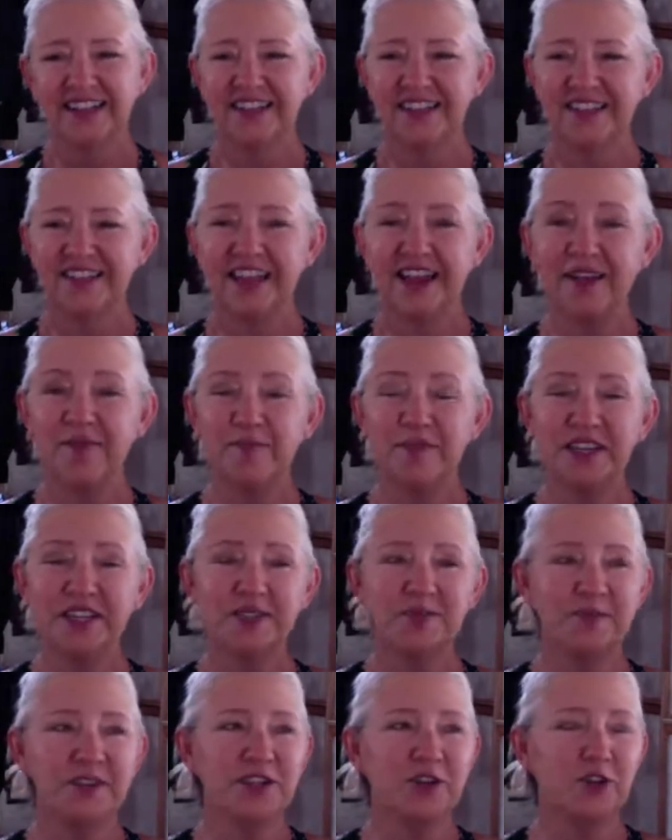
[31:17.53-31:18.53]
That
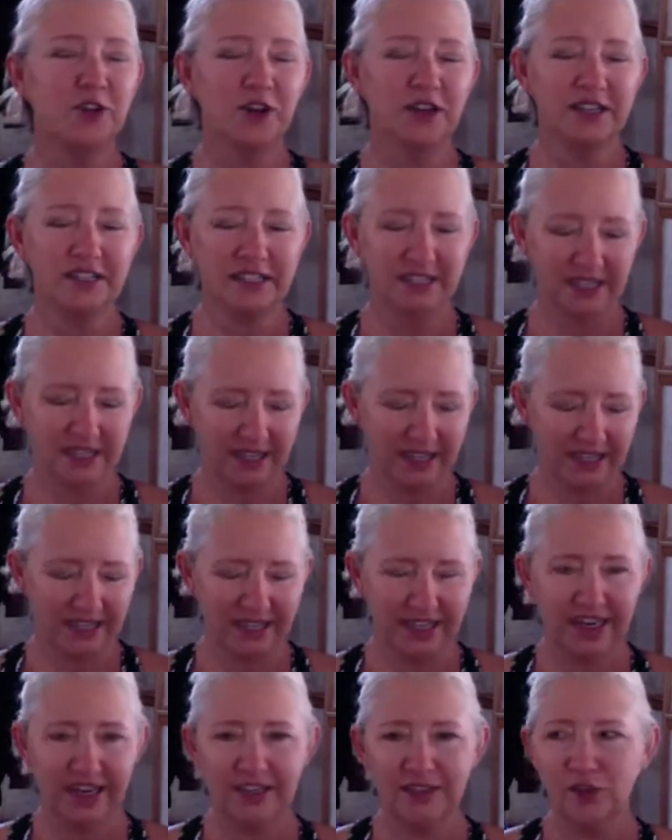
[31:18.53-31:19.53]
makes me crazy. And
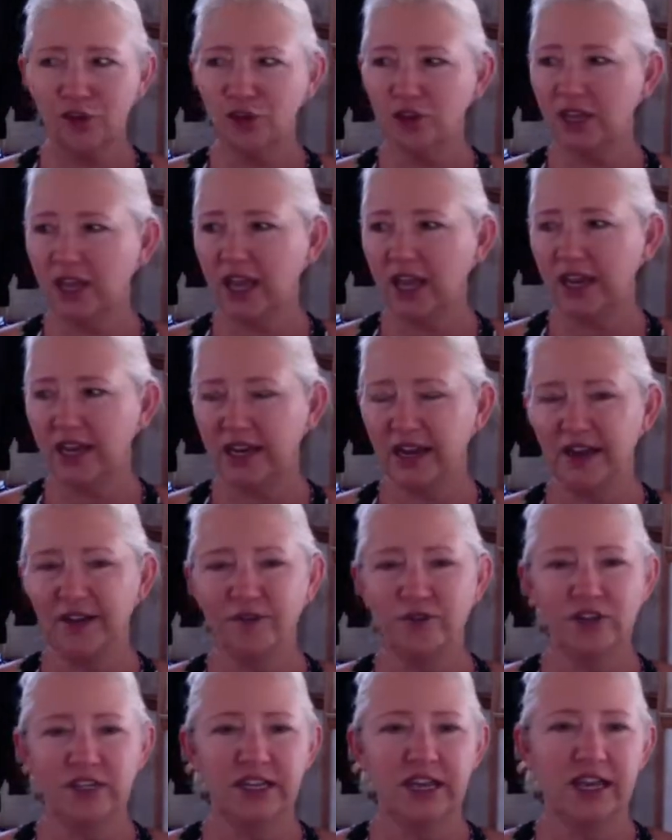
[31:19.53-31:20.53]
then I look at it
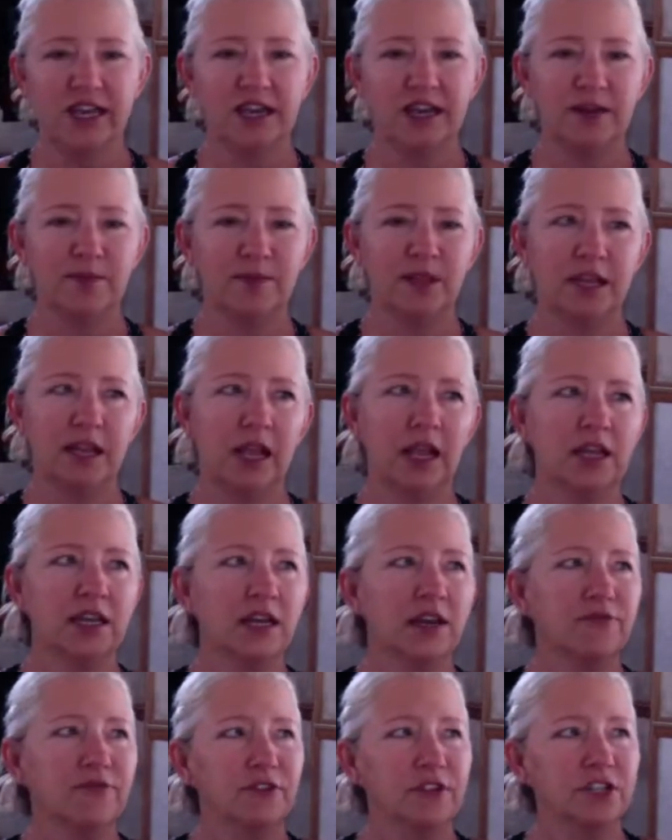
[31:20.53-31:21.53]
every day and I'm like, I got
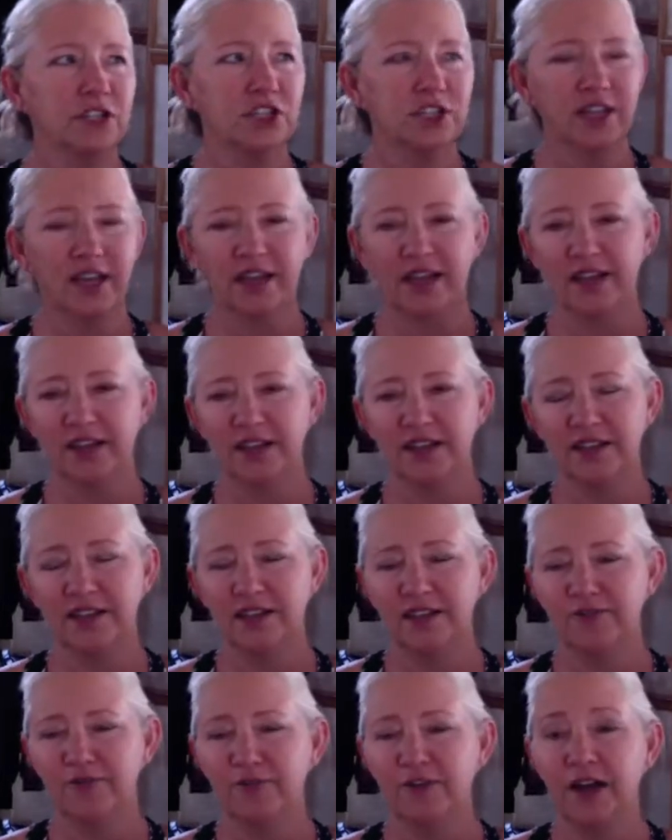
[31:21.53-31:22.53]
to finish that. And
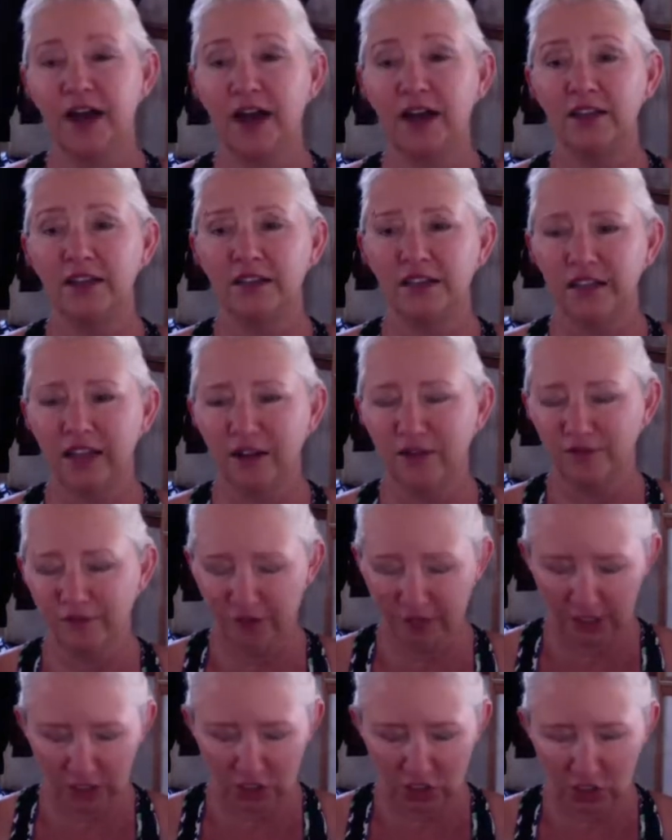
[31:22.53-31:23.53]
then finally I'll
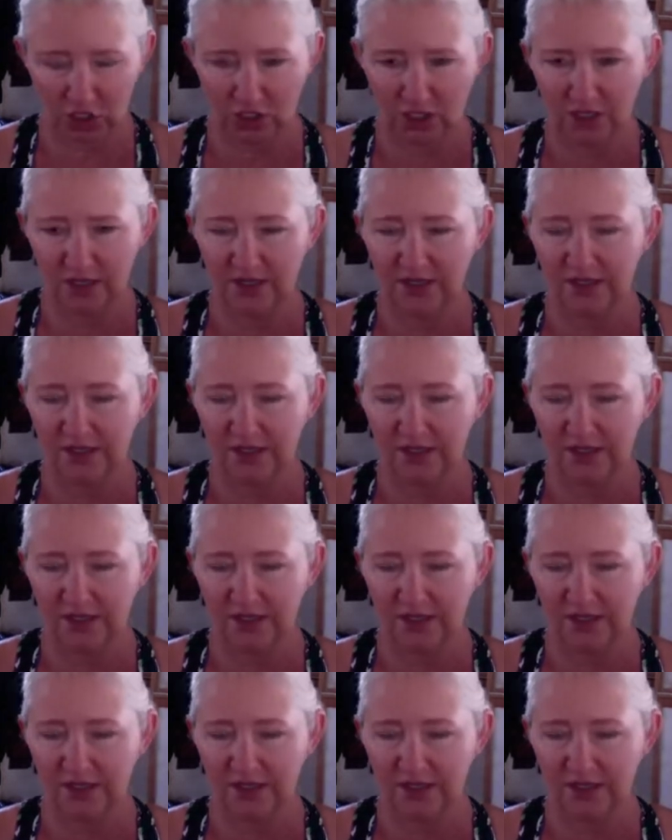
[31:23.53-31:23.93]
finish it.